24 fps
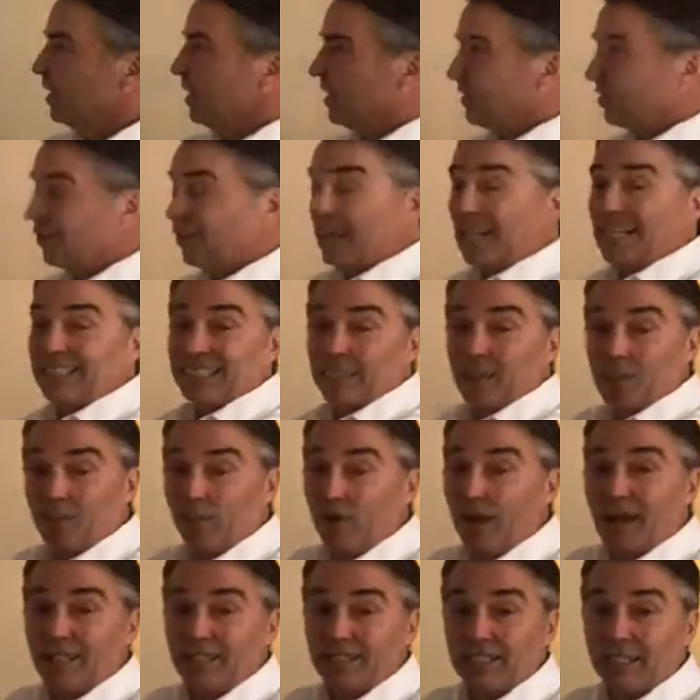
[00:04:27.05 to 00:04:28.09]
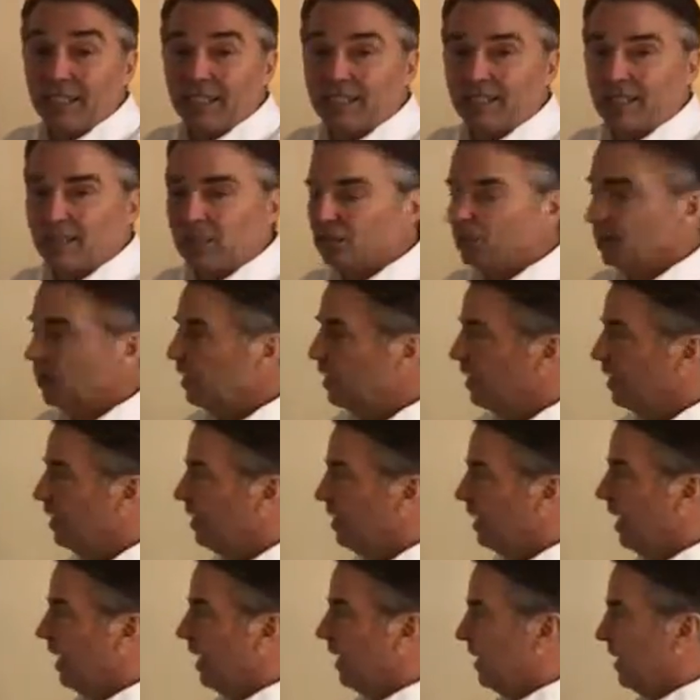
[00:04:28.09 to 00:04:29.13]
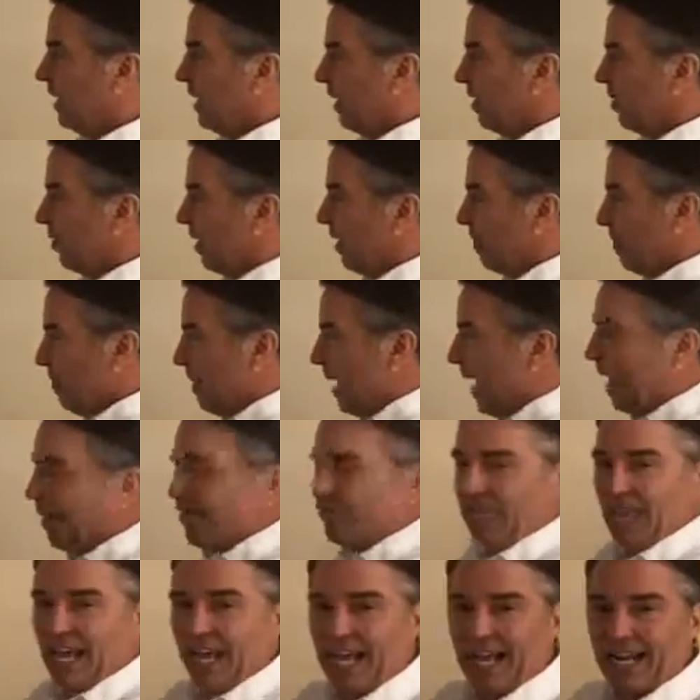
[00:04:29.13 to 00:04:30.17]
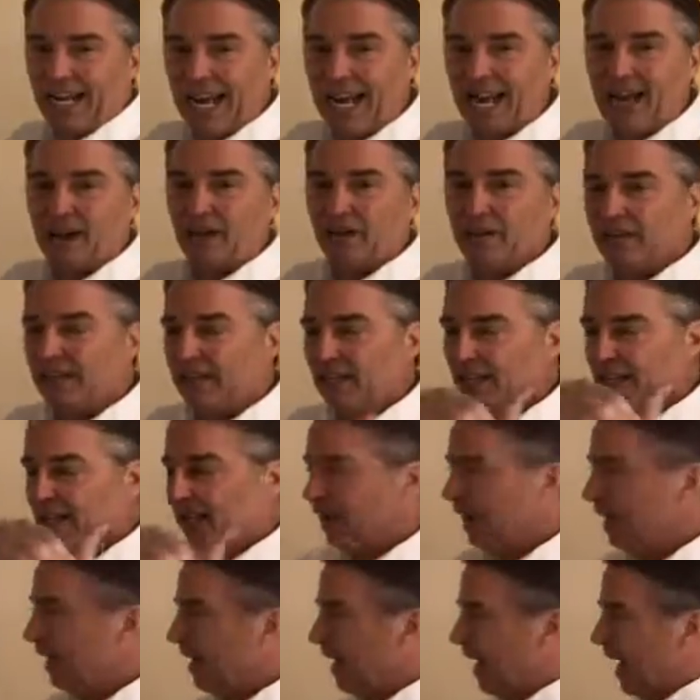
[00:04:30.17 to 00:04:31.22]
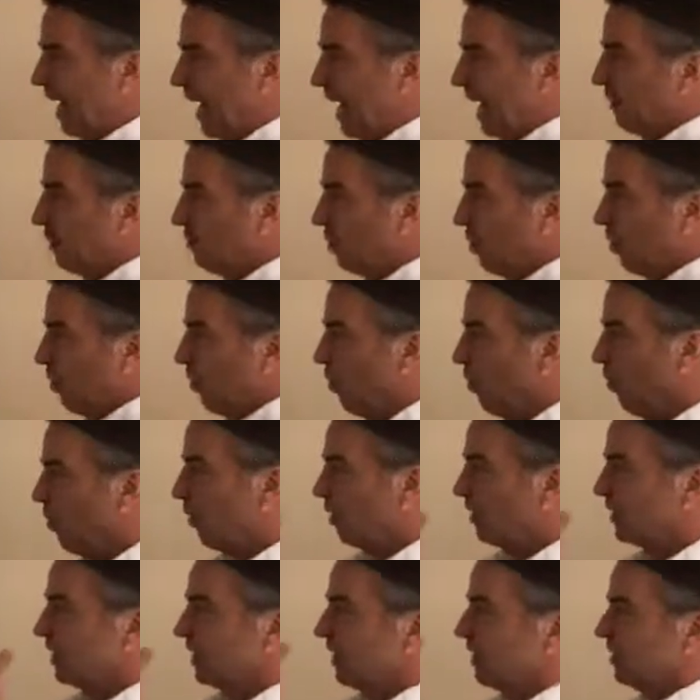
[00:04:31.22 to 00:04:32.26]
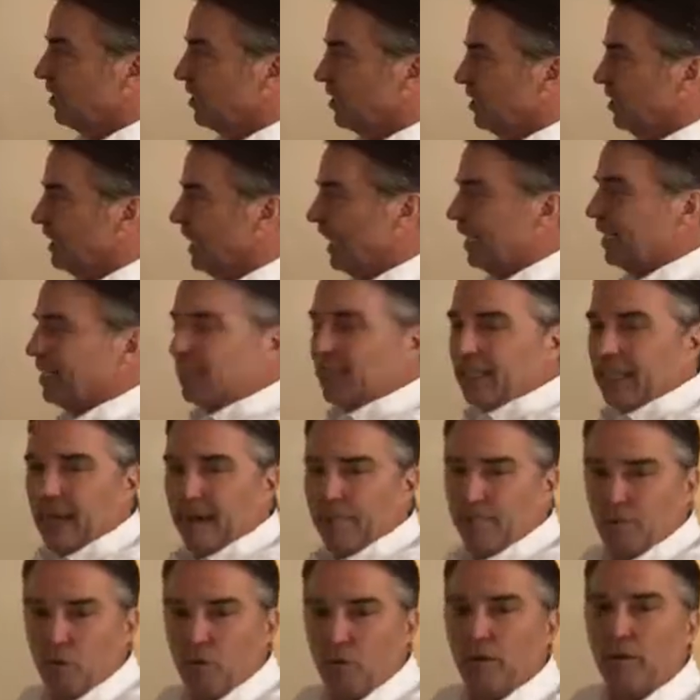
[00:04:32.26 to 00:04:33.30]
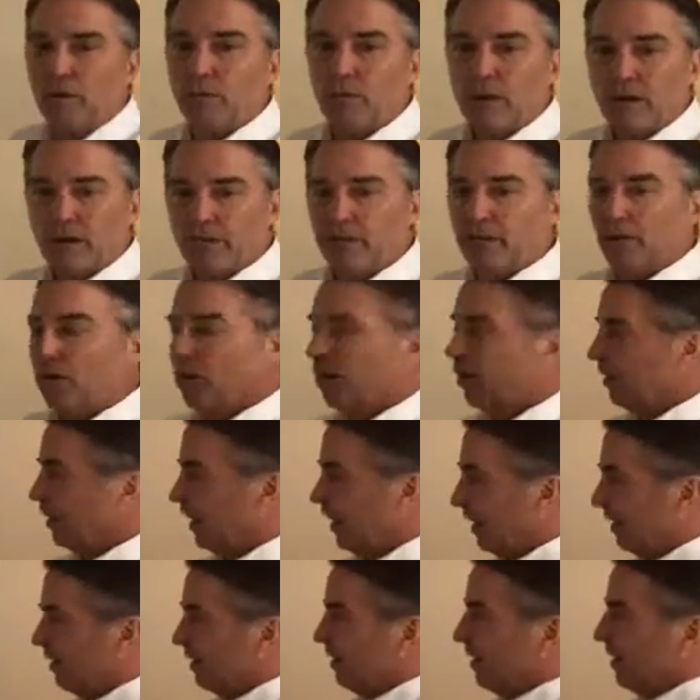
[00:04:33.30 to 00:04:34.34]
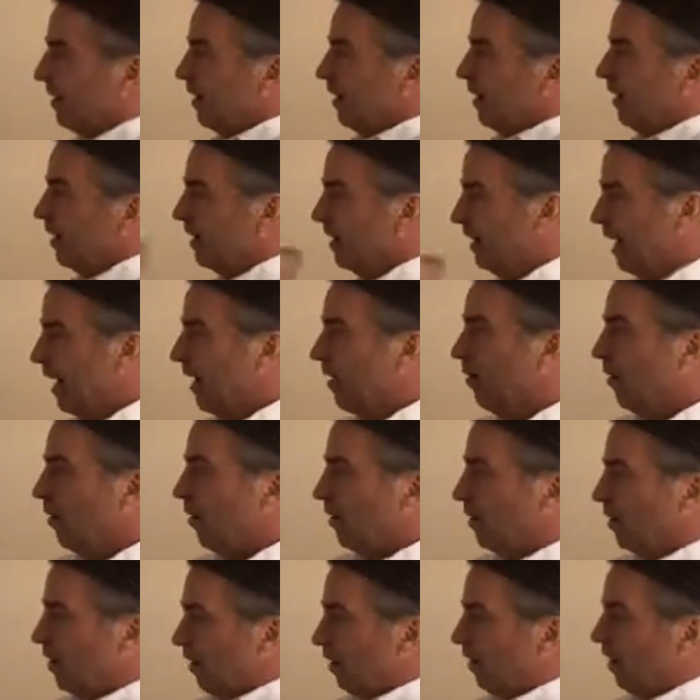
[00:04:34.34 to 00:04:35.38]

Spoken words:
So that's the process. It's really, and you can map that out and aim towards getting to that point where you are then now